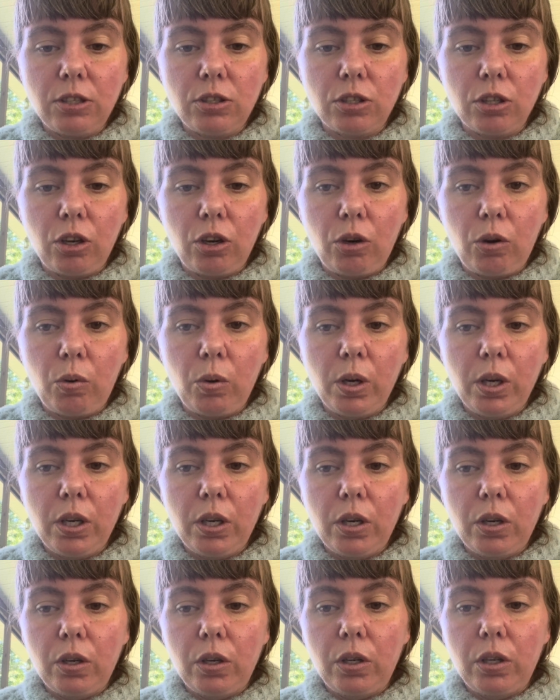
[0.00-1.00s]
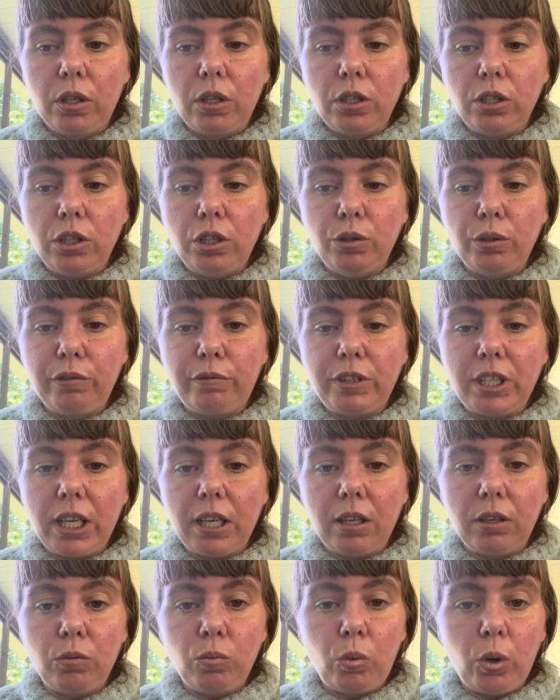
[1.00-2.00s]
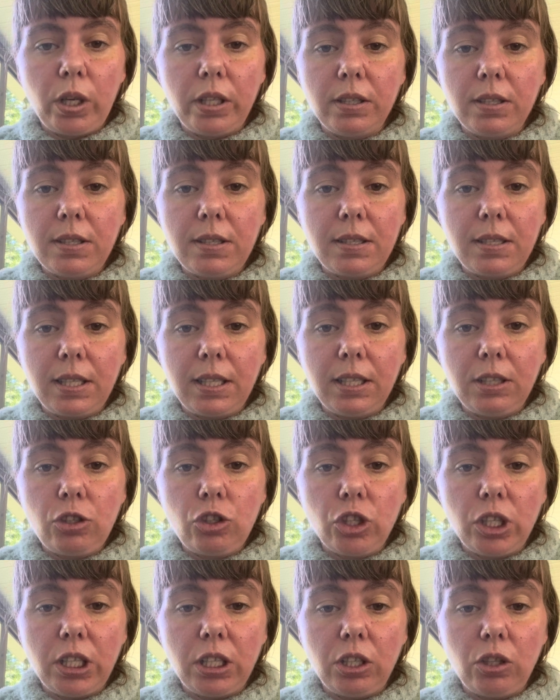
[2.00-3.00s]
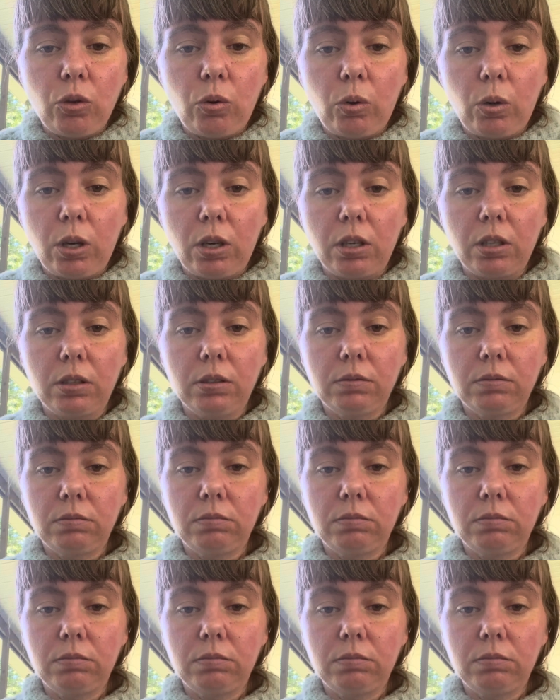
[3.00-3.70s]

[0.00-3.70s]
So you have done one stitch in your